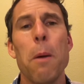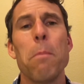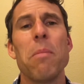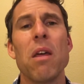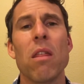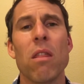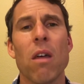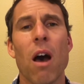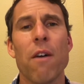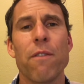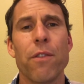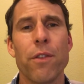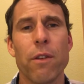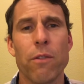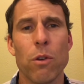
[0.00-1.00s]
be
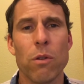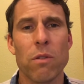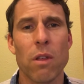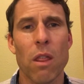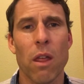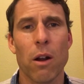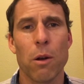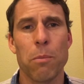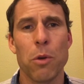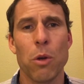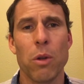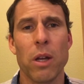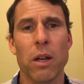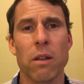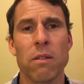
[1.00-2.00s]
thoughtful of using
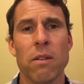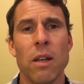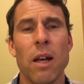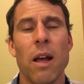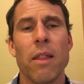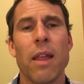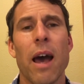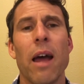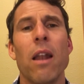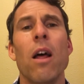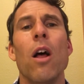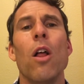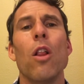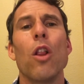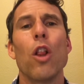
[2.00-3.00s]
therapeutics that
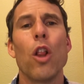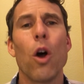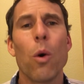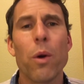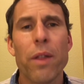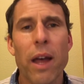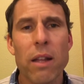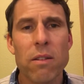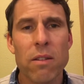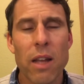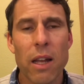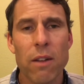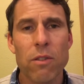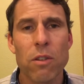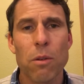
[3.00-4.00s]
lower that
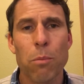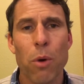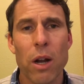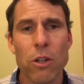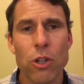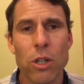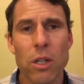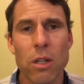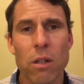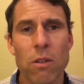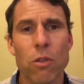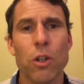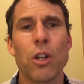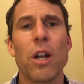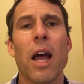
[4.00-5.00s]
state of suppression,
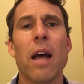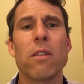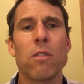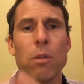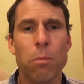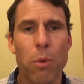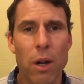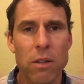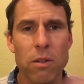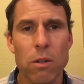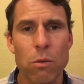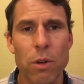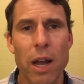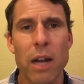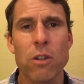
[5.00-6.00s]
so you're not suppressing
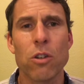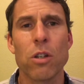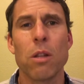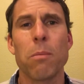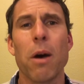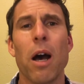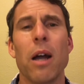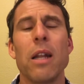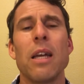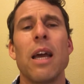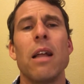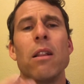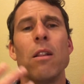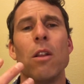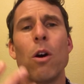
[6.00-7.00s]
reaction in the body
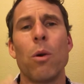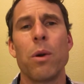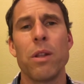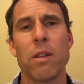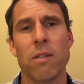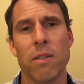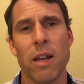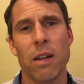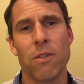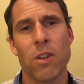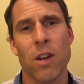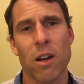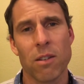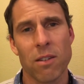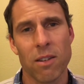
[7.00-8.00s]
and lowering the state of
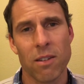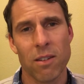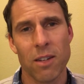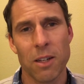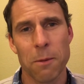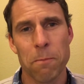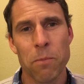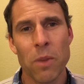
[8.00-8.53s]
toxicity.